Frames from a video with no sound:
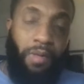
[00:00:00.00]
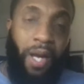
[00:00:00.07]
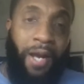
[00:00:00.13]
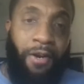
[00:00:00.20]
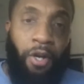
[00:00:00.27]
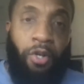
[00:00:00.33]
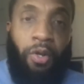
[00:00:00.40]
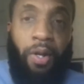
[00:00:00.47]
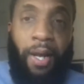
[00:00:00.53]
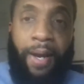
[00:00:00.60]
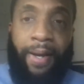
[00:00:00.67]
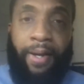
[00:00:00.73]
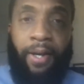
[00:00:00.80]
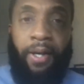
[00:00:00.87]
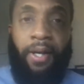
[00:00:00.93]
I know you
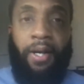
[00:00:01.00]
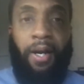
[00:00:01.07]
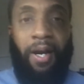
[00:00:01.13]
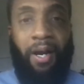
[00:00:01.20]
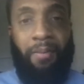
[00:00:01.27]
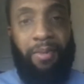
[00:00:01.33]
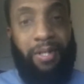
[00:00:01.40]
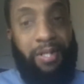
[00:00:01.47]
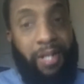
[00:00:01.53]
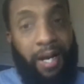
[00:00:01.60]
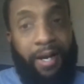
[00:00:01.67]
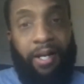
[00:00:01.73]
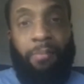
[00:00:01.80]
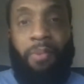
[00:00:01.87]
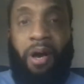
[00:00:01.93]
like,
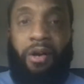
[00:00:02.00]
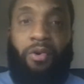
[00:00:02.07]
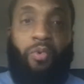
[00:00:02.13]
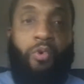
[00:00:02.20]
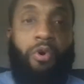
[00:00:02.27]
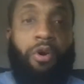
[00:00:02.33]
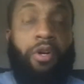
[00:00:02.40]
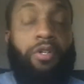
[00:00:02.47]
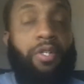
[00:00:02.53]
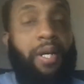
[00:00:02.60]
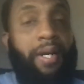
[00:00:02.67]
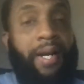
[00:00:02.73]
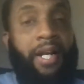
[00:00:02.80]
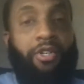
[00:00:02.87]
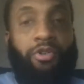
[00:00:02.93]
Dasani bottled water, so I
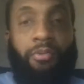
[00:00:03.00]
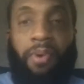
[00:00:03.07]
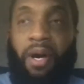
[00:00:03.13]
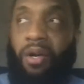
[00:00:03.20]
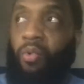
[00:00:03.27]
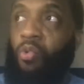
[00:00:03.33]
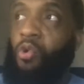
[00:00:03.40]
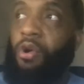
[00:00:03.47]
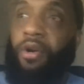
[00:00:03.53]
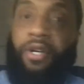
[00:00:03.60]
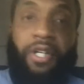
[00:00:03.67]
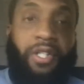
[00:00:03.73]
got you a bottle of water.